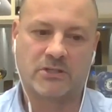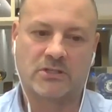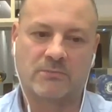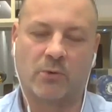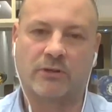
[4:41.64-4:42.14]
which
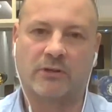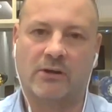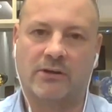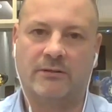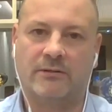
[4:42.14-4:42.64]
is more than
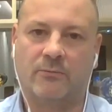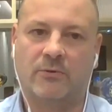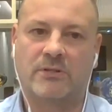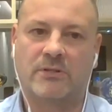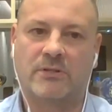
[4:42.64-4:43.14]
likely
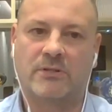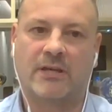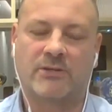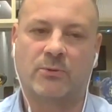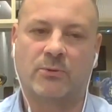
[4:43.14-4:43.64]
what
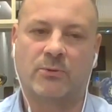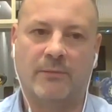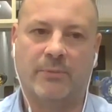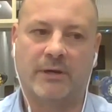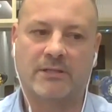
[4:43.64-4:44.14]
the case will
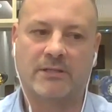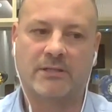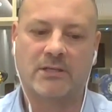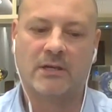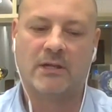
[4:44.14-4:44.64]
be.
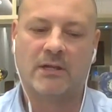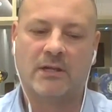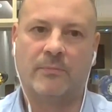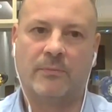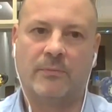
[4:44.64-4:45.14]
But
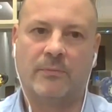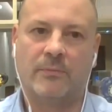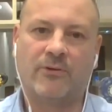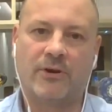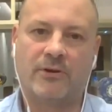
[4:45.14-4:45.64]
um,
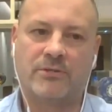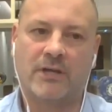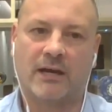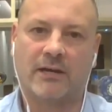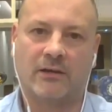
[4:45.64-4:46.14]

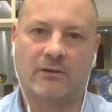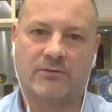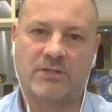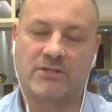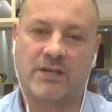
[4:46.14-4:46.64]
macro
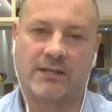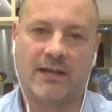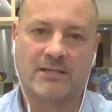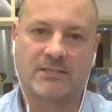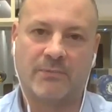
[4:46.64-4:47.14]
data since
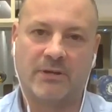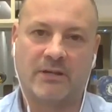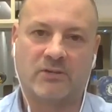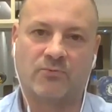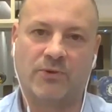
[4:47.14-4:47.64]
their last
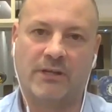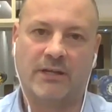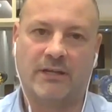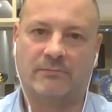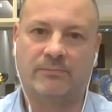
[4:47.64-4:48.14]
meetings
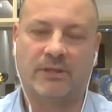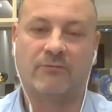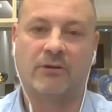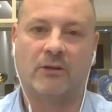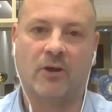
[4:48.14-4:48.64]
really
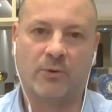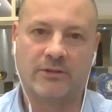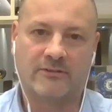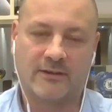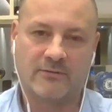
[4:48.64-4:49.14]
given a lot more
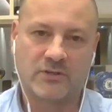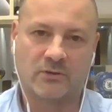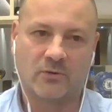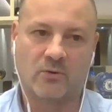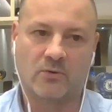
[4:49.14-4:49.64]
to the Doves and
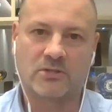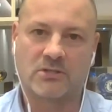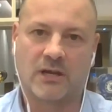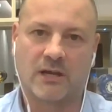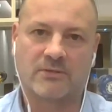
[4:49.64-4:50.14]
the
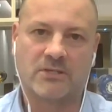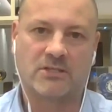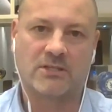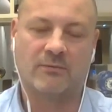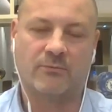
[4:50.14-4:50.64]
Hawks uh,
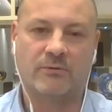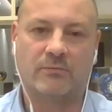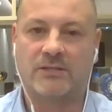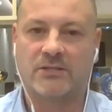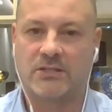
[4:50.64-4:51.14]
since
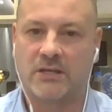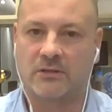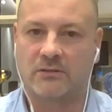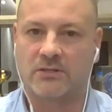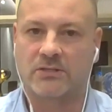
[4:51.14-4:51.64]
then. As you
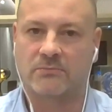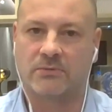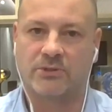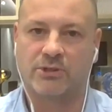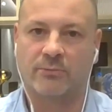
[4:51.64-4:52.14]
said, the, the,
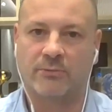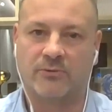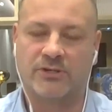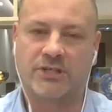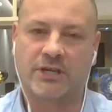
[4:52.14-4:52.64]
the
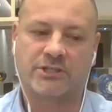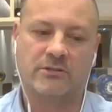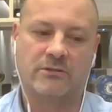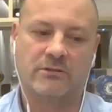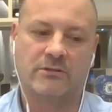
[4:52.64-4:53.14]
German
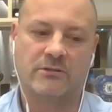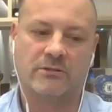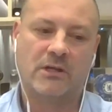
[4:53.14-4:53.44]
recession,